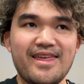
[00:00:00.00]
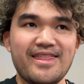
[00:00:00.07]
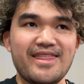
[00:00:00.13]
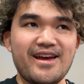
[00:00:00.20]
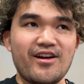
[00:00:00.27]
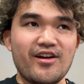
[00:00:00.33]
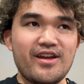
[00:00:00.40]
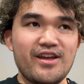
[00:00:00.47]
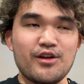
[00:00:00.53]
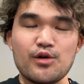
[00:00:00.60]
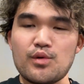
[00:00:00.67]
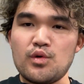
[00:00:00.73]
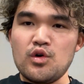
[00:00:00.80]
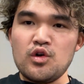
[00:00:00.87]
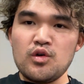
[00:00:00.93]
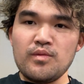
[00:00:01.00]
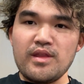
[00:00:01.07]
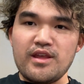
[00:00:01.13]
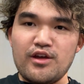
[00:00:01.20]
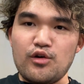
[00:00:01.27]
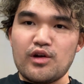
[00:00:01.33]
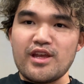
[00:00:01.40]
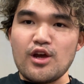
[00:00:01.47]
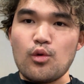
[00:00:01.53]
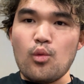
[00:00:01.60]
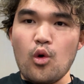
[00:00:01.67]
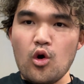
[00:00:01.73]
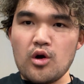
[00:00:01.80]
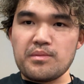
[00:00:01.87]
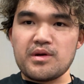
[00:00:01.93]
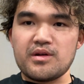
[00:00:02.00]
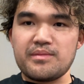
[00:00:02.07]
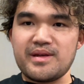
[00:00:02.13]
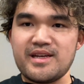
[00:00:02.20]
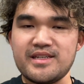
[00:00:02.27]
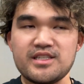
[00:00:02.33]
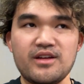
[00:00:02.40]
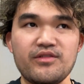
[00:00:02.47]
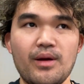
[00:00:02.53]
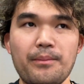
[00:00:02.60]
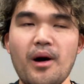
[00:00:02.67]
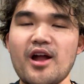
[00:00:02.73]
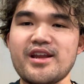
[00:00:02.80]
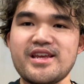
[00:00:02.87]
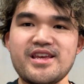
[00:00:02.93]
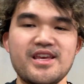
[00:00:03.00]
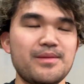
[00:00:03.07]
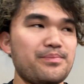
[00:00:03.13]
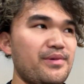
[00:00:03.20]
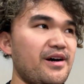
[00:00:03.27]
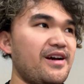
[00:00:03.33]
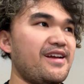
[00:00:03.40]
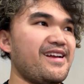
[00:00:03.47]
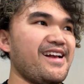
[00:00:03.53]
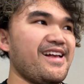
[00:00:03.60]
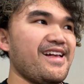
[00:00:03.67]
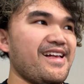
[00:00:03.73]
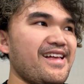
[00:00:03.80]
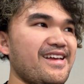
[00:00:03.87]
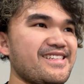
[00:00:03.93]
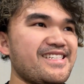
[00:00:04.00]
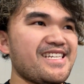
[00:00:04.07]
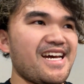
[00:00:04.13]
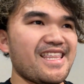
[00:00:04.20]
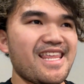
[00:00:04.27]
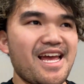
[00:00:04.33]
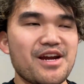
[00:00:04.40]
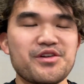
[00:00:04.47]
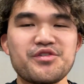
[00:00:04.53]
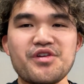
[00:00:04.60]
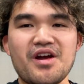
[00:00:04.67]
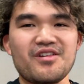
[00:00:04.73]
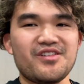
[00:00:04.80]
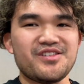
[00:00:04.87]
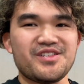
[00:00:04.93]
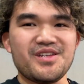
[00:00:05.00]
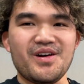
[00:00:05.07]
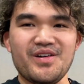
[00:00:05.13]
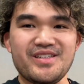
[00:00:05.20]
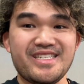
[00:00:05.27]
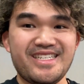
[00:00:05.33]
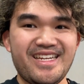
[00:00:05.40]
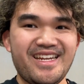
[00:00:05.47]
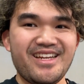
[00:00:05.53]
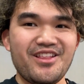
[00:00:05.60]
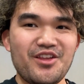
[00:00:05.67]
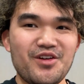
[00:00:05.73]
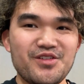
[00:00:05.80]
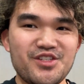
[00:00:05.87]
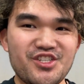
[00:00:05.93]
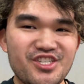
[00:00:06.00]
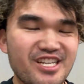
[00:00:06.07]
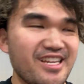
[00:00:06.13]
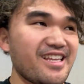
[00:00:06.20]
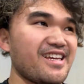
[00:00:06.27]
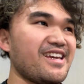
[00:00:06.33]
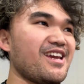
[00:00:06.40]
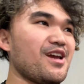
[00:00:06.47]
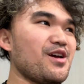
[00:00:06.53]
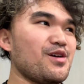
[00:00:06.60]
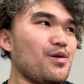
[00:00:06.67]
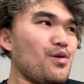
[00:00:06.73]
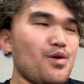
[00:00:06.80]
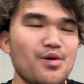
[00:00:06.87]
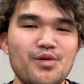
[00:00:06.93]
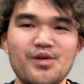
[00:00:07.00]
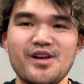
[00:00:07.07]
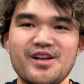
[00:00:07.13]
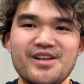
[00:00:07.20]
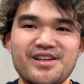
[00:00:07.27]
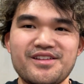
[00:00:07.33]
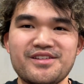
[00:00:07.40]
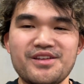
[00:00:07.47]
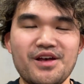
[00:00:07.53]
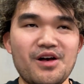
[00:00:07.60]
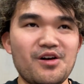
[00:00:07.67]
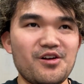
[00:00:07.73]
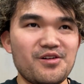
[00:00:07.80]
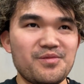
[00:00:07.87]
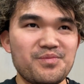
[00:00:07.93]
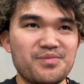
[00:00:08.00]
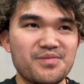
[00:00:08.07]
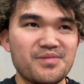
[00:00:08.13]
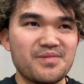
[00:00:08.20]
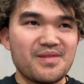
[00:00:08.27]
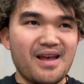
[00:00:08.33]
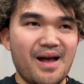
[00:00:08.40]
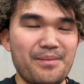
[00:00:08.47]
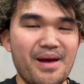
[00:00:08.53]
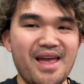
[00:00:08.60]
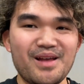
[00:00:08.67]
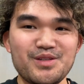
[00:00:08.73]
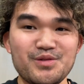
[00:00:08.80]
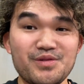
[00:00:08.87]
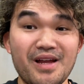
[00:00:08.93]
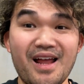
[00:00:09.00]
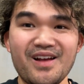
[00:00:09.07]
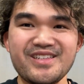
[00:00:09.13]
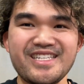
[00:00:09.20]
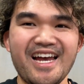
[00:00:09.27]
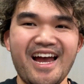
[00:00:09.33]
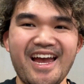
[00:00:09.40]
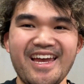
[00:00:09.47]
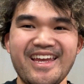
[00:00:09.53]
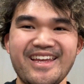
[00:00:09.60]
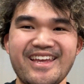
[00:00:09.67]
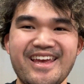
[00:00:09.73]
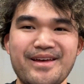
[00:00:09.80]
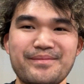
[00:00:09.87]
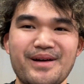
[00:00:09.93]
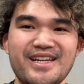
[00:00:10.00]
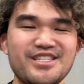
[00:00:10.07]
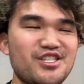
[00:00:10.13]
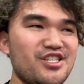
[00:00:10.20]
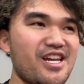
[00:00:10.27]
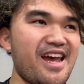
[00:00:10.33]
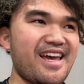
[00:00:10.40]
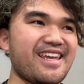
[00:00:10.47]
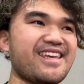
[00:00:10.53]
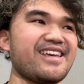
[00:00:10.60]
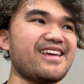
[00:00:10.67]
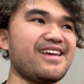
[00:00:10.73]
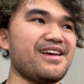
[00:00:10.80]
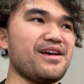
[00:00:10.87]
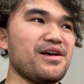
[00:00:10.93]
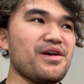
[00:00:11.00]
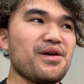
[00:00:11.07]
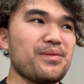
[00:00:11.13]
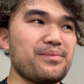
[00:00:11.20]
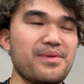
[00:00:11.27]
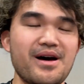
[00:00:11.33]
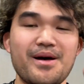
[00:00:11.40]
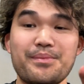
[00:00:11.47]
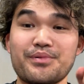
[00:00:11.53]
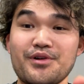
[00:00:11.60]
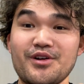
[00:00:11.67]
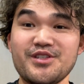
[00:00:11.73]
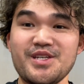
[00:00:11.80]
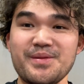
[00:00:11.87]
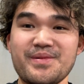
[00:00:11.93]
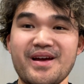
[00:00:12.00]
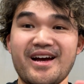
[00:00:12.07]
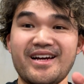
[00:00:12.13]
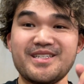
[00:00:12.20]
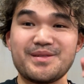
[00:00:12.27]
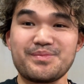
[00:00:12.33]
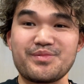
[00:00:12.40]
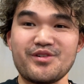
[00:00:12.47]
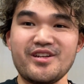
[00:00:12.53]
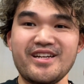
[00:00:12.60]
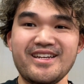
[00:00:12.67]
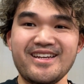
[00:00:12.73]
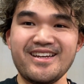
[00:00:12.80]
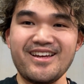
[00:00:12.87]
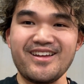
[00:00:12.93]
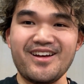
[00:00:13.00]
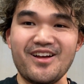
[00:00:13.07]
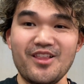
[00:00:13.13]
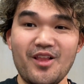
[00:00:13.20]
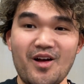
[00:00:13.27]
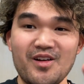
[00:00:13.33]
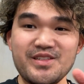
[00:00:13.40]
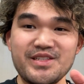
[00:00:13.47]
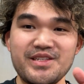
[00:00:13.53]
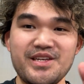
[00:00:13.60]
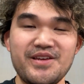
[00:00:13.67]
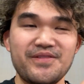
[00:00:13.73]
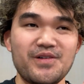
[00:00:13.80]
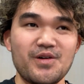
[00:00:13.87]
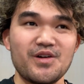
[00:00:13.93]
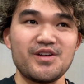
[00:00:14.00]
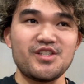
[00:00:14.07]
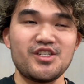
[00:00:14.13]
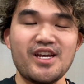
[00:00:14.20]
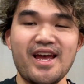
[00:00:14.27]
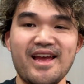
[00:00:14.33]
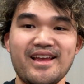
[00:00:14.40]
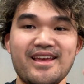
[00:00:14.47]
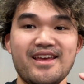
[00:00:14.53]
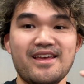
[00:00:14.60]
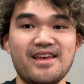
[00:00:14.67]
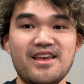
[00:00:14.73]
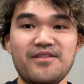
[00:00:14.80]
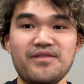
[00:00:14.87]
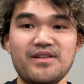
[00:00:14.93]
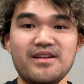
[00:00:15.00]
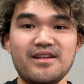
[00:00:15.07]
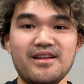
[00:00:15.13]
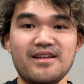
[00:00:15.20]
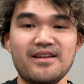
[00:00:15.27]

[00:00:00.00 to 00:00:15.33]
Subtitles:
that are in a room, it'll get warmer because of the body heat, but it's not that crowded, so it's getting a little chilly. Woo! So I might have to run outside and get my jacket. But pro tip guys, bring a long sleeve or a jacket. Even